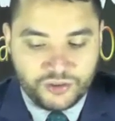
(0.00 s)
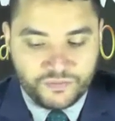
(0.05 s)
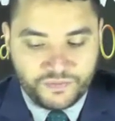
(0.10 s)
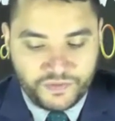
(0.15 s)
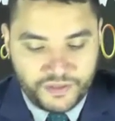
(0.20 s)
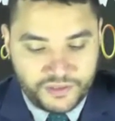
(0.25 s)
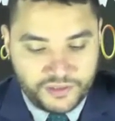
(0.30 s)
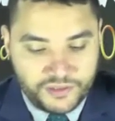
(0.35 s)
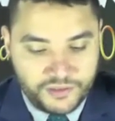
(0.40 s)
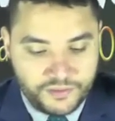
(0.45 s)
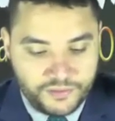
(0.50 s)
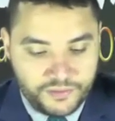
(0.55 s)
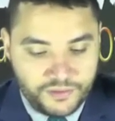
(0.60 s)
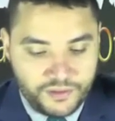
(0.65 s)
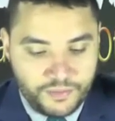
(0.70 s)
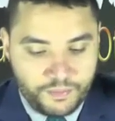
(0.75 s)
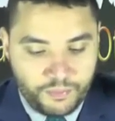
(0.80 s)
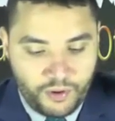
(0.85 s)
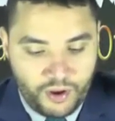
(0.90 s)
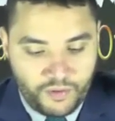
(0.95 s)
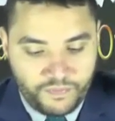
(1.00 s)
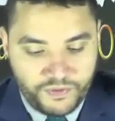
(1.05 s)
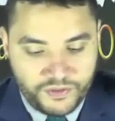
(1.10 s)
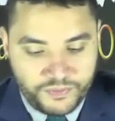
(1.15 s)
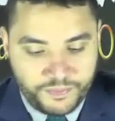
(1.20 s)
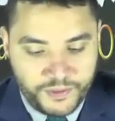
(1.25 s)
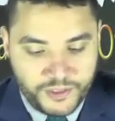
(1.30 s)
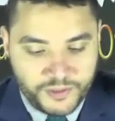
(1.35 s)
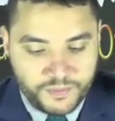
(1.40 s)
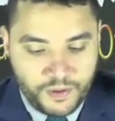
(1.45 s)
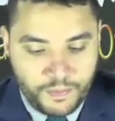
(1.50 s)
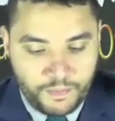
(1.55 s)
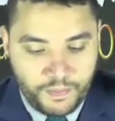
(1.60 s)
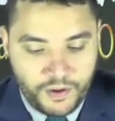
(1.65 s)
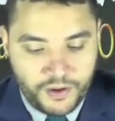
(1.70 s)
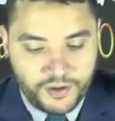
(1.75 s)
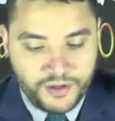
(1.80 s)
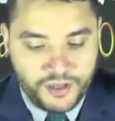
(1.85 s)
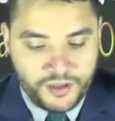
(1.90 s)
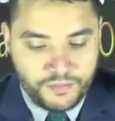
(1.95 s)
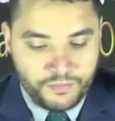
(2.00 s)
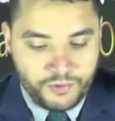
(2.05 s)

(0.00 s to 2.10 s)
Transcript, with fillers: of it. The Prophet, peace be upon him,